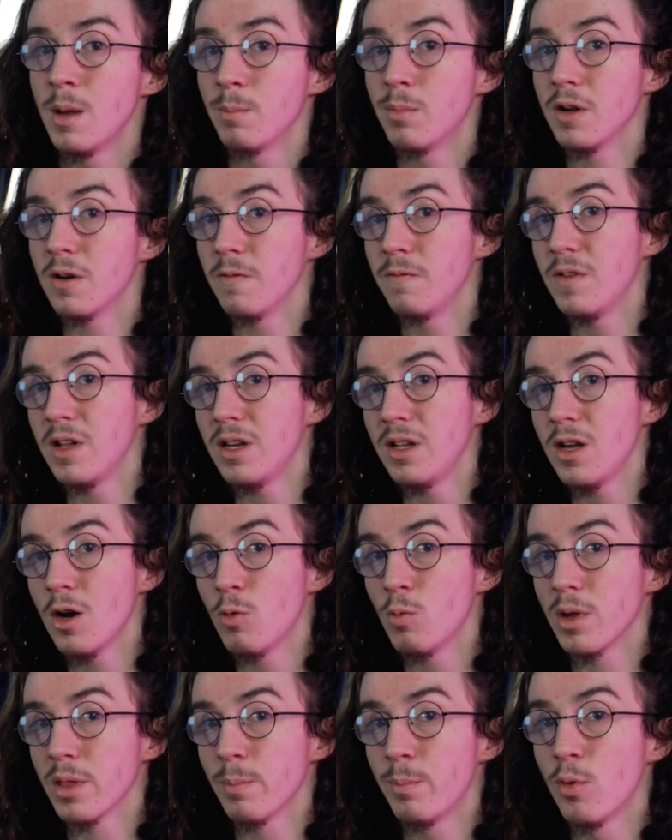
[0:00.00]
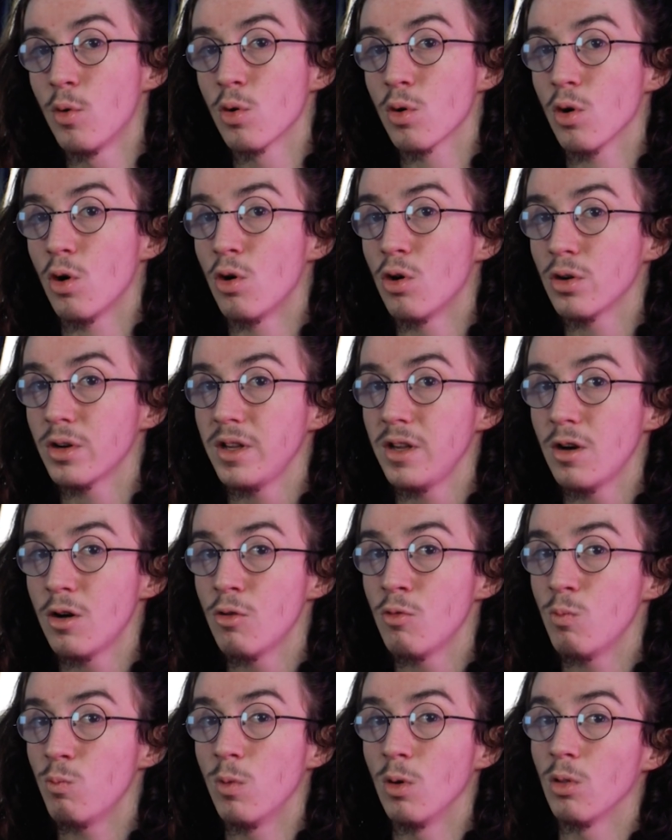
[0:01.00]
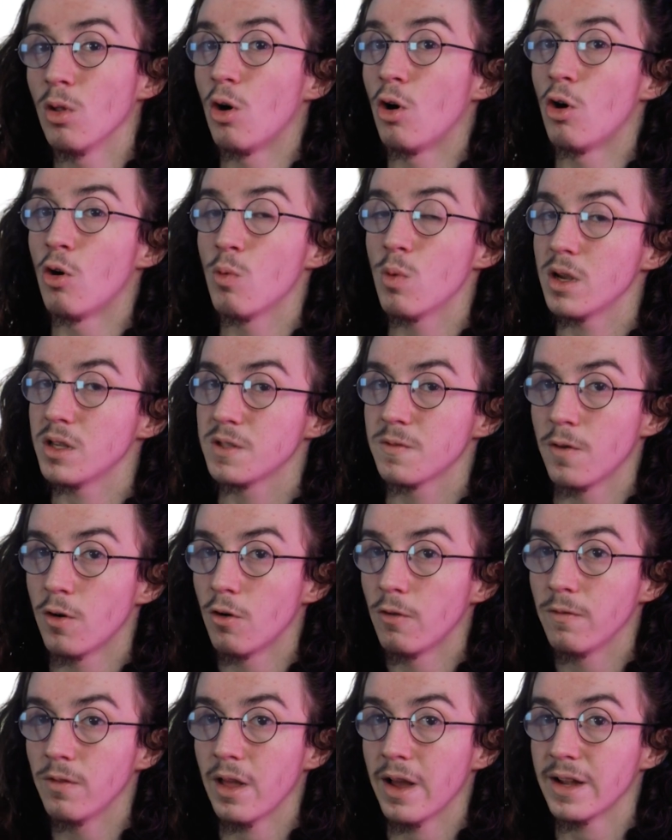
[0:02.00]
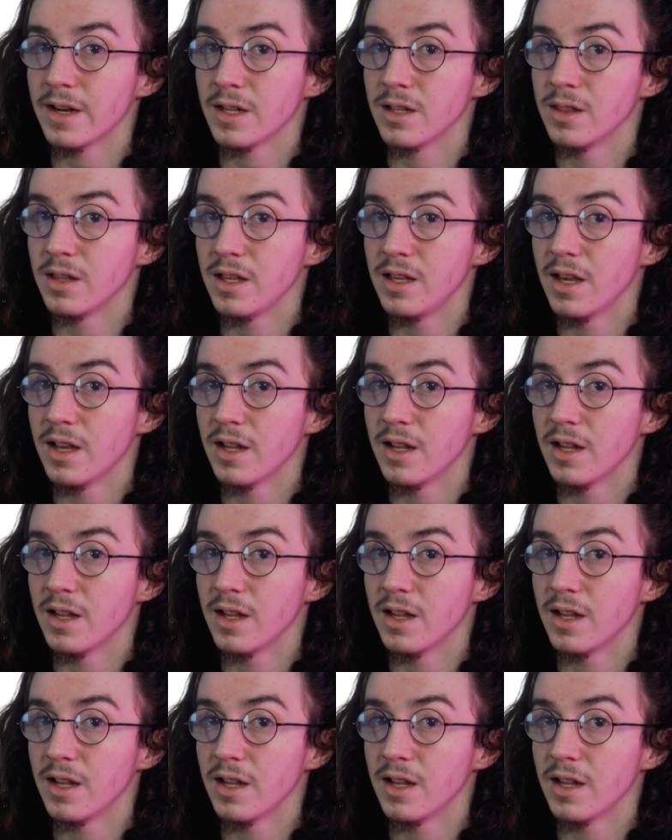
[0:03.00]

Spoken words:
but a video with poor audio will always fall flat in the